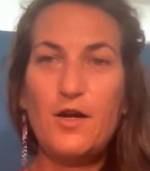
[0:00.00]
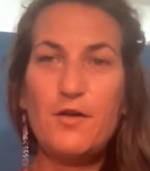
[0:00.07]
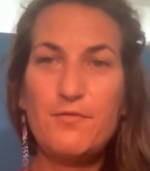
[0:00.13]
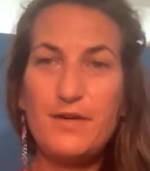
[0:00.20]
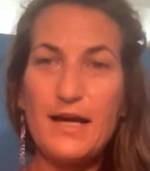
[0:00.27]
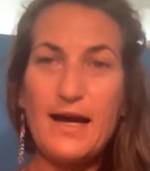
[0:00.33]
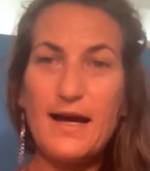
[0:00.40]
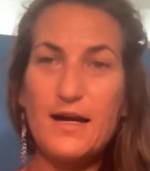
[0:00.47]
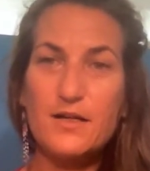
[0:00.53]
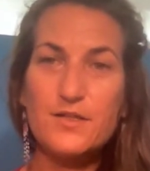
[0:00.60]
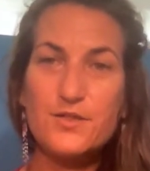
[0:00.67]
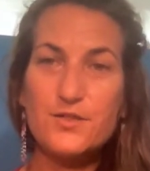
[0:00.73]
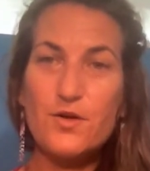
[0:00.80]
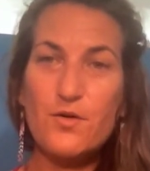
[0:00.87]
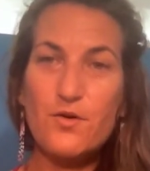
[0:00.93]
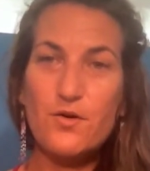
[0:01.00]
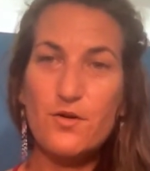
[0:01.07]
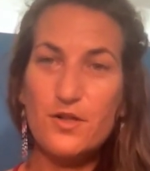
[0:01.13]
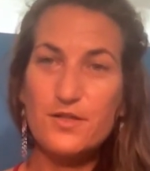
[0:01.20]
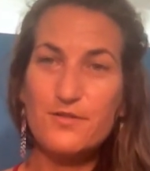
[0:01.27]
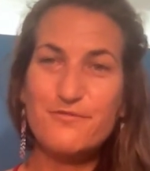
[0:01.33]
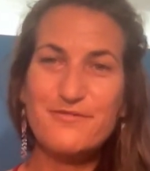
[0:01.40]
We are
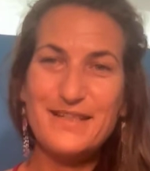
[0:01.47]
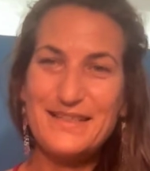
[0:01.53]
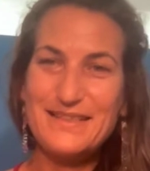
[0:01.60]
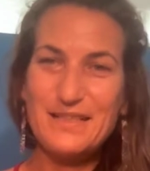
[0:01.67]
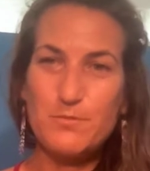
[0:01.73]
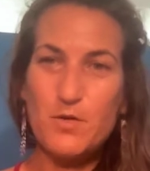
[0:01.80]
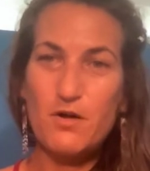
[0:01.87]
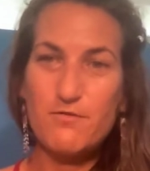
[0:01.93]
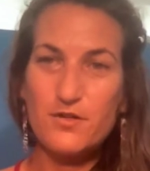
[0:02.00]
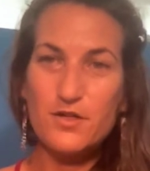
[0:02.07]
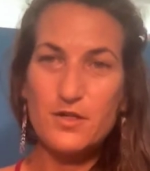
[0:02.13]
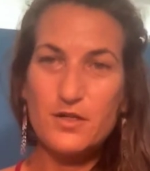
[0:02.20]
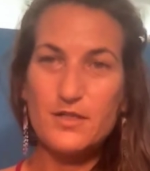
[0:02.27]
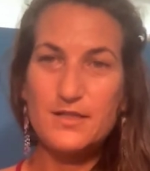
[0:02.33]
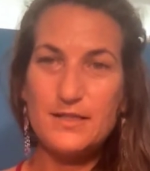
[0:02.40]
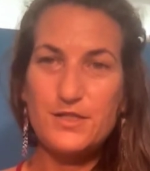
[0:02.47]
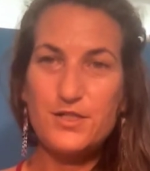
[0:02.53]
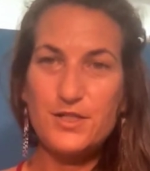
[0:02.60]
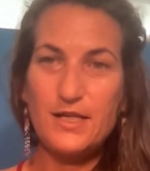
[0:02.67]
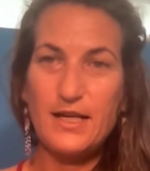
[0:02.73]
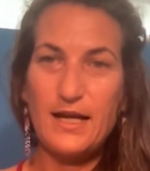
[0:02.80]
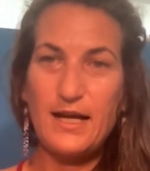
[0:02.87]
so-called the victim of our
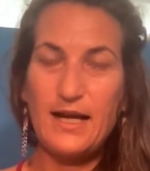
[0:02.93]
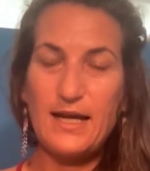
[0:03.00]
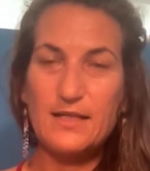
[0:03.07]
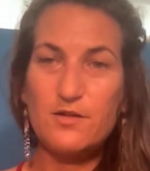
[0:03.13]
conditioning and